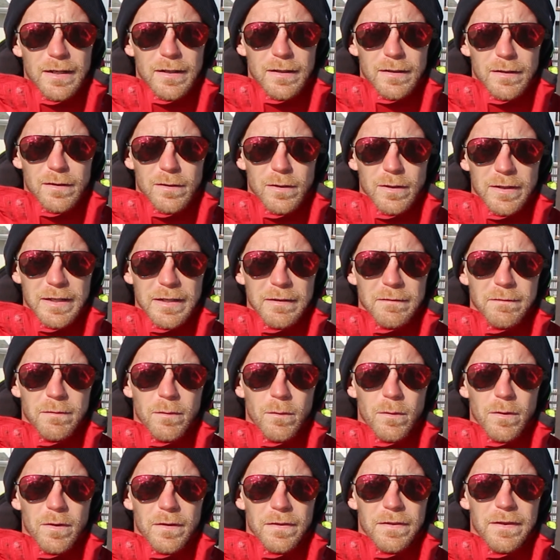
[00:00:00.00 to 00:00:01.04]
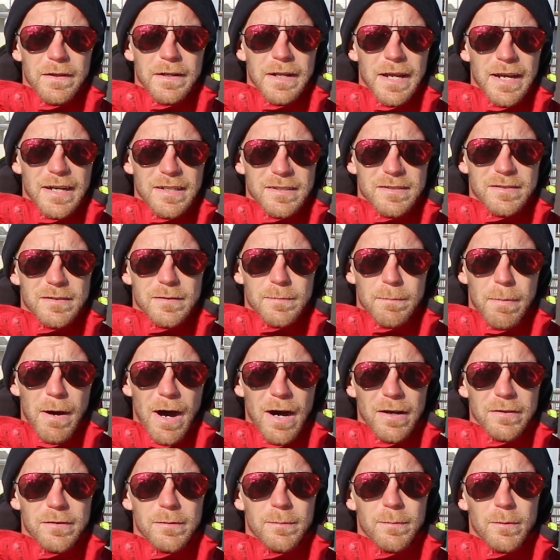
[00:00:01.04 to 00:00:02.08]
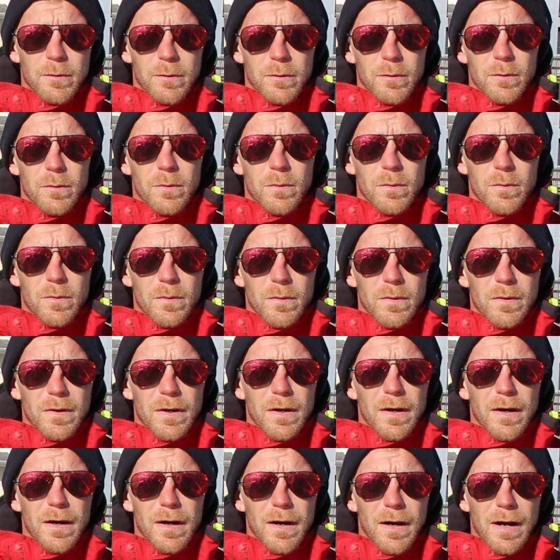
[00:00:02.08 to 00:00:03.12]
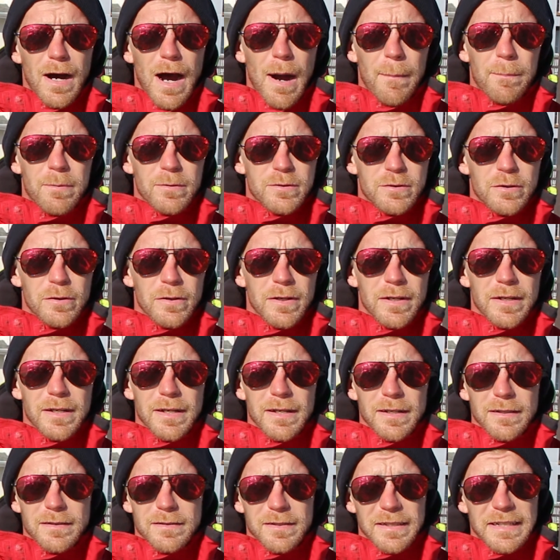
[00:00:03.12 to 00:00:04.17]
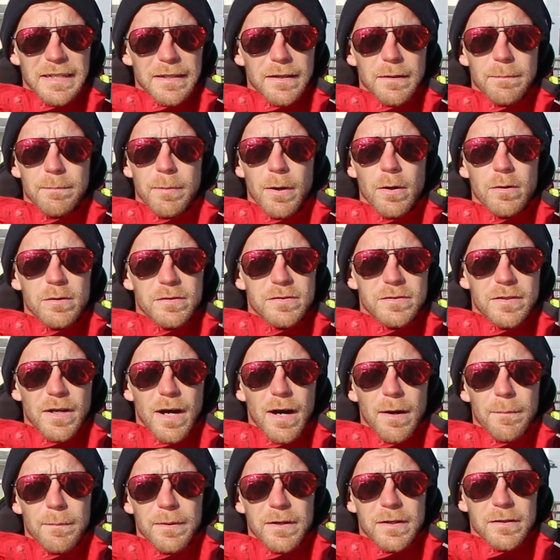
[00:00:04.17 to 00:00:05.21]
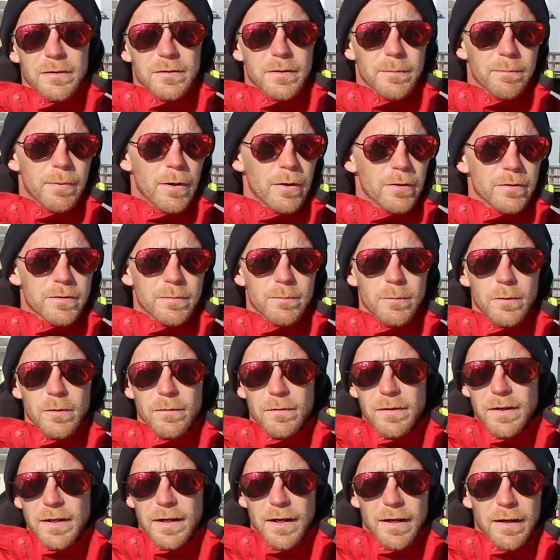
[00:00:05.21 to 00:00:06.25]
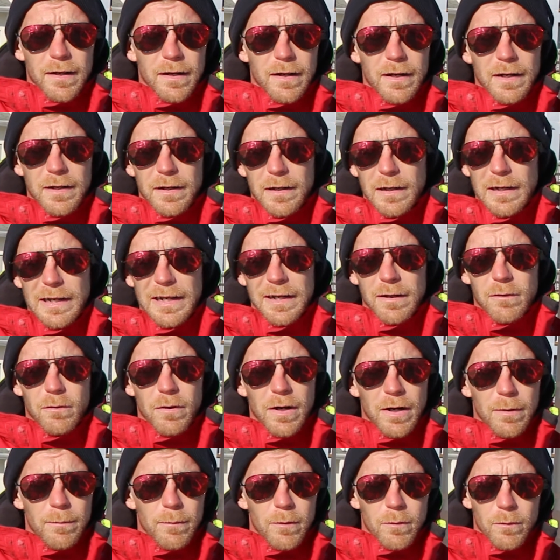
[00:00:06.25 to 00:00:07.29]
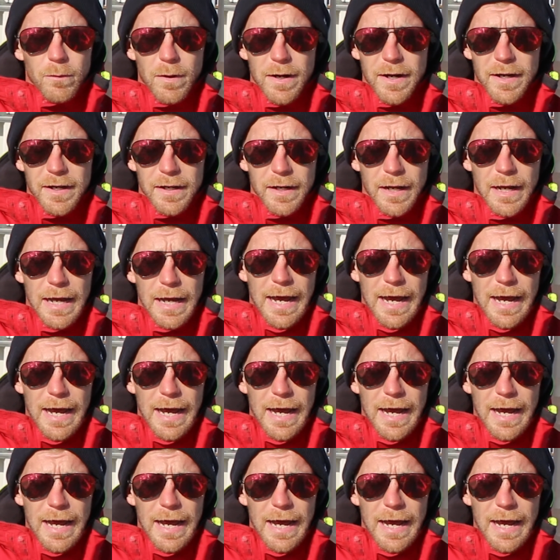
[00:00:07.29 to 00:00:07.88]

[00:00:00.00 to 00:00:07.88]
Looking for the next possible opportunity to get the boat stopped, because the boat's moving at an incredible rate,